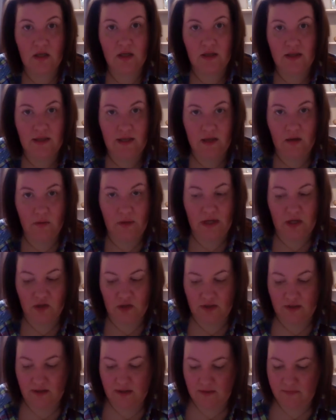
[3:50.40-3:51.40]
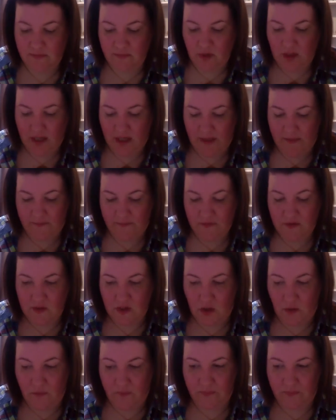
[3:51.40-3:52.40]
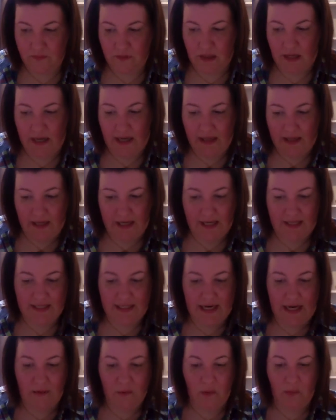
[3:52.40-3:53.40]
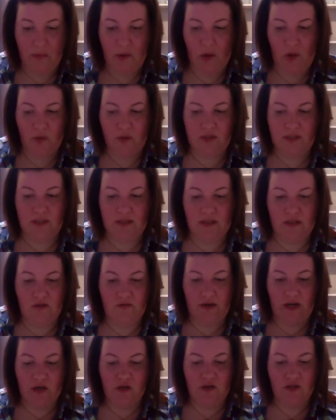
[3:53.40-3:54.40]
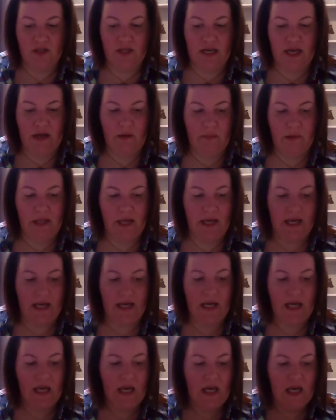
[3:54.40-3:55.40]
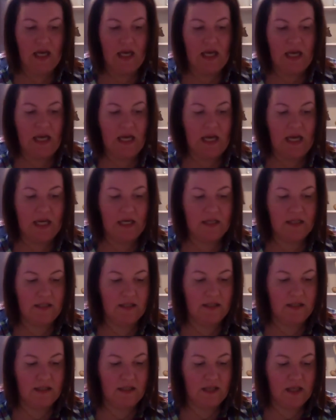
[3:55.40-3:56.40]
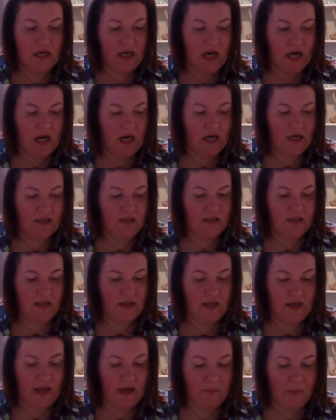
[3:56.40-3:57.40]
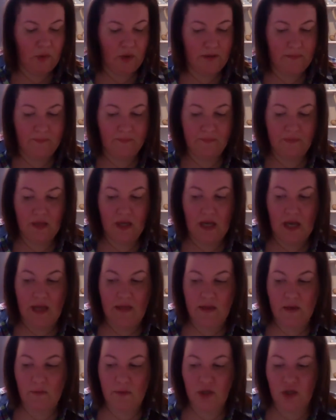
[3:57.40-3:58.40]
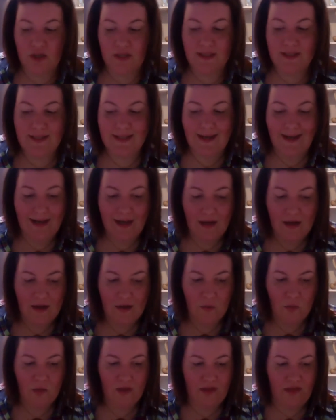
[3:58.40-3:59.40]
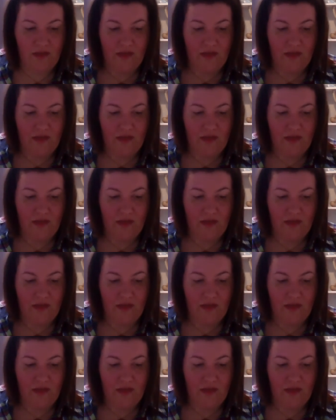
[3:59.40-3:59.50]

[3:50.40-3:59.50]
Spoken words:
the equations, okay? So, like I said, I will post the directions on how to play and the cards and the game board. And then when you're done with